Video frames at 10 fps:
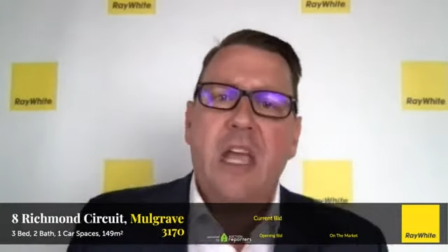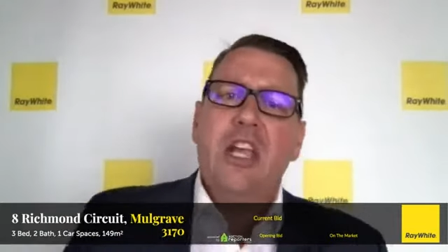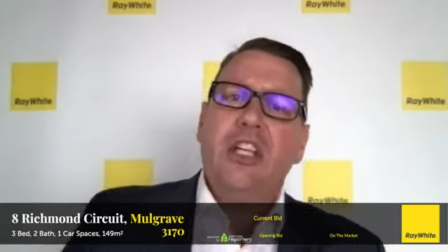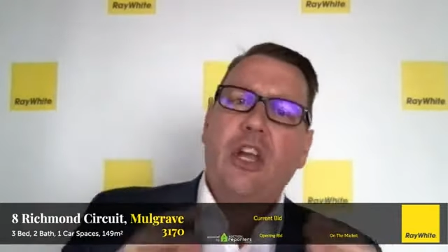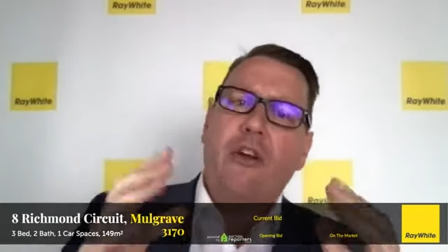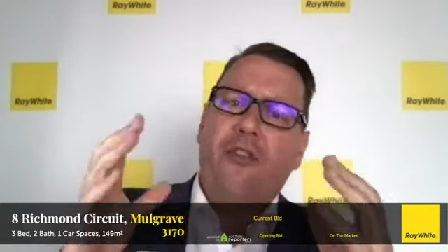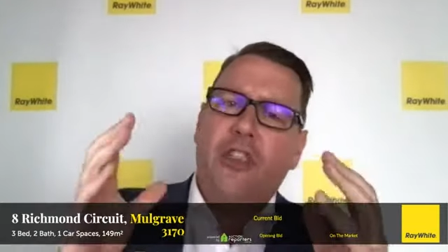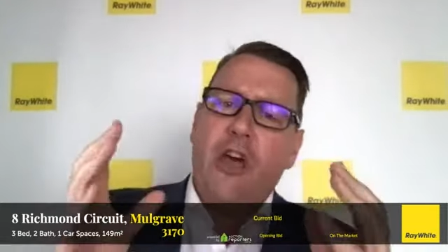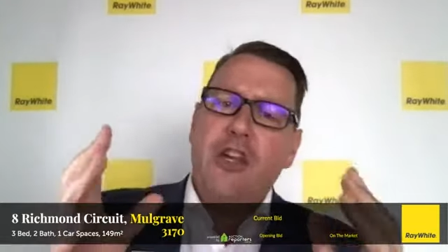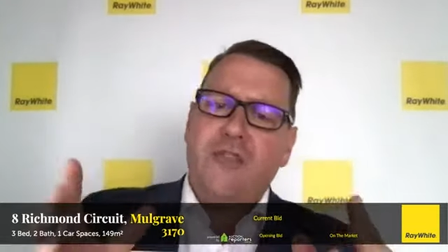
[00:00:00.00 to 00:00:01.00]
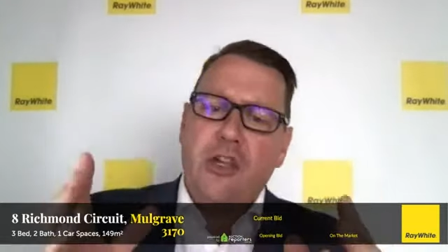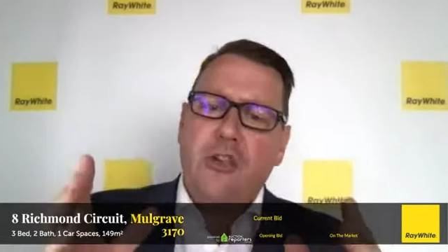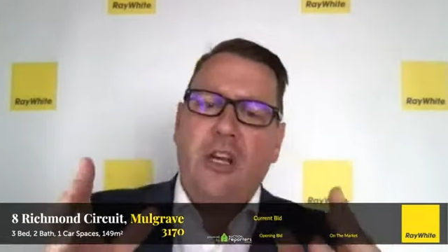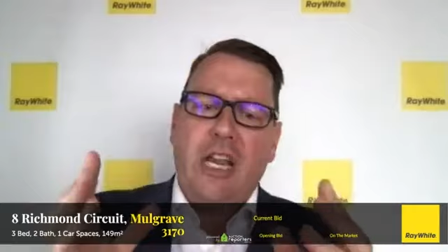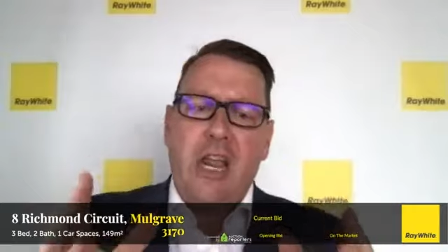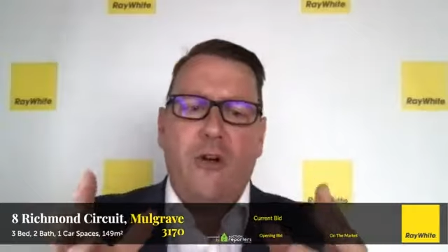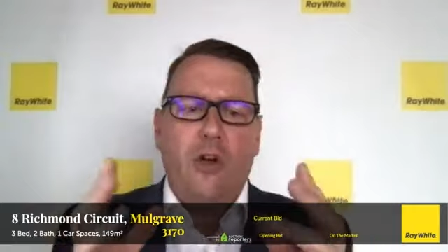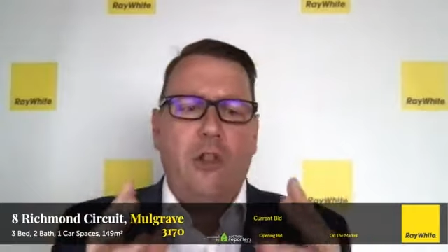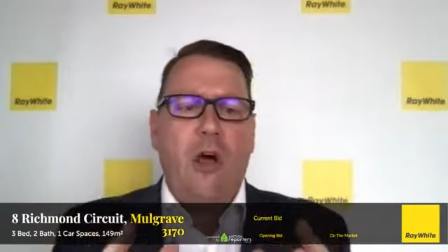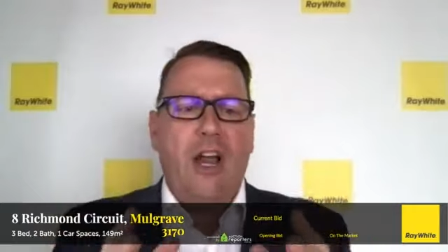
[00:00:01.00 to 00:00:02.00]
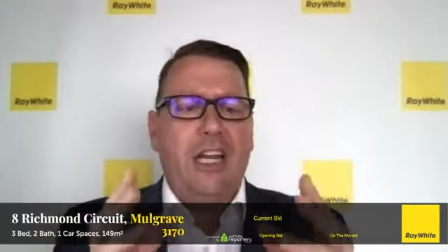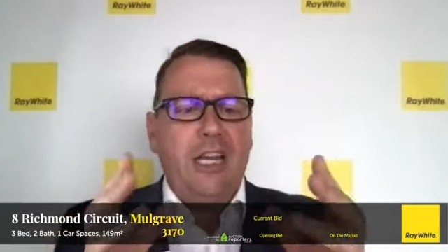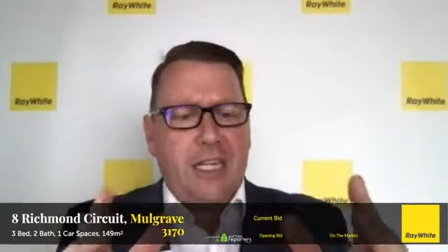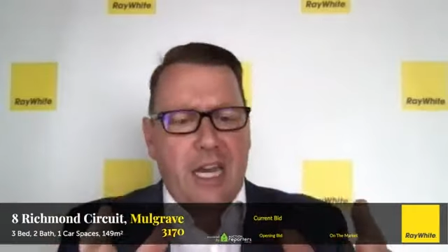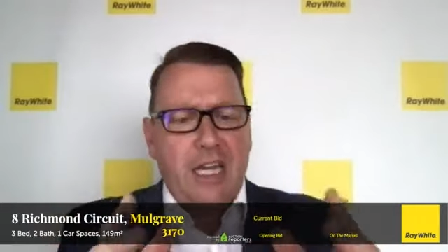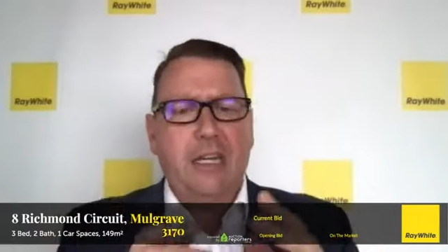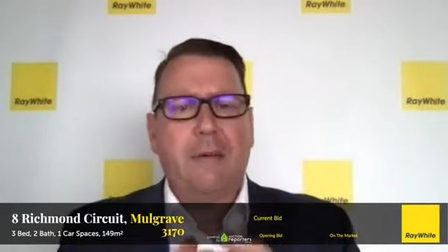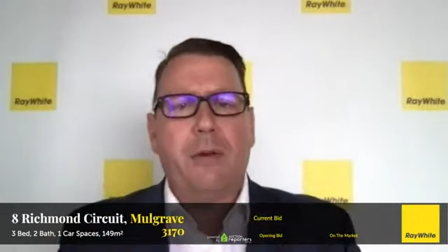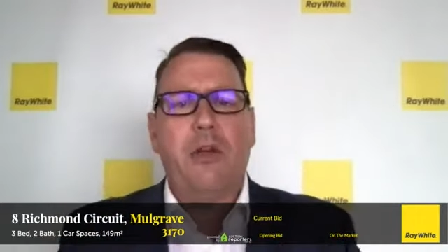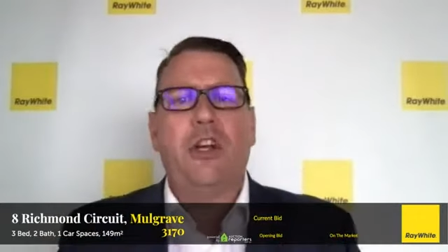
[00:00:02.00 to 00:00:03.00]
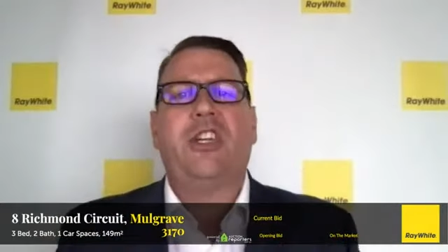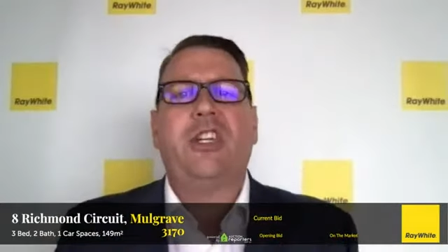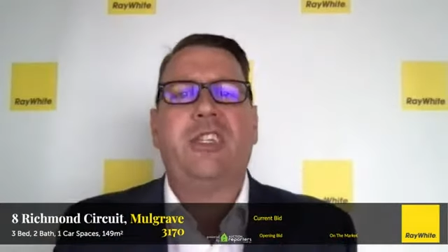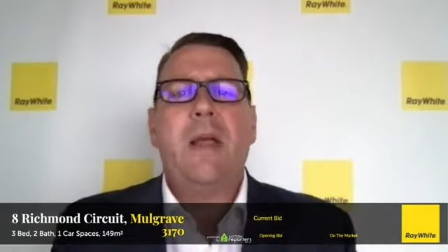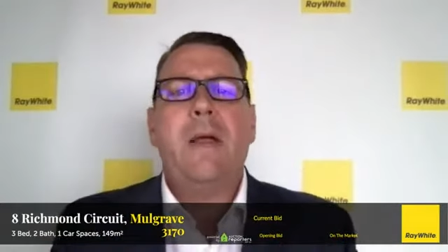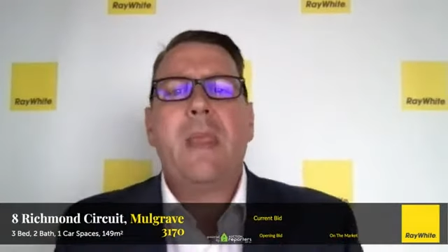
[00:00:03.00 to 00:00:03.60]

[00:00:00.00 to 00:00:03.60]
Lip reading: So for those of you that are here and online and intending to purchase,